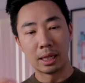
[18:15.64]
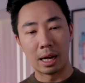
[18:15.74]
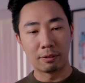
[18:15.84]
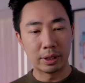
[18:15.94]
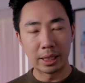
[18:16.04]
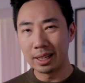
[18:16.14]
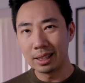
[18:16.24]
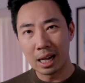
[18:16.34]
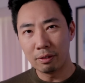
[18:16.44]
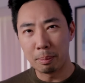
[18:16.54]
every day,
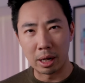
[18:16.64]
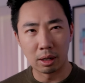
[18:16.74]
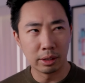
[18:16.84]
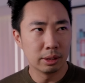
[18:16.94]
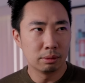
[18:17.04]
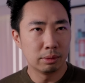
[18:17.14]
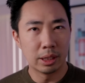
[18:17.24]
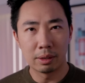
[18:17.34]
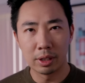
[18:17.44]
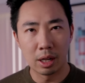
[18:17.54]
have a pen on you. You
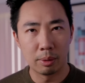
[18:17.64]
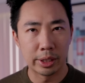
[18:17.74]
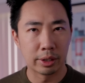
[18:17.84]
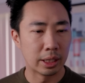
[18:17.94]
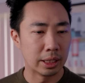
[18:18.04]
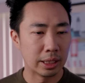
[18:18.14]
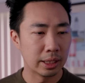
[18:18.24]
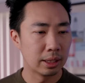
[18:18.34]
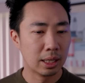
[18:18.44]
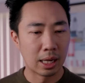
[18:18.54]
never know when you're gonna need it.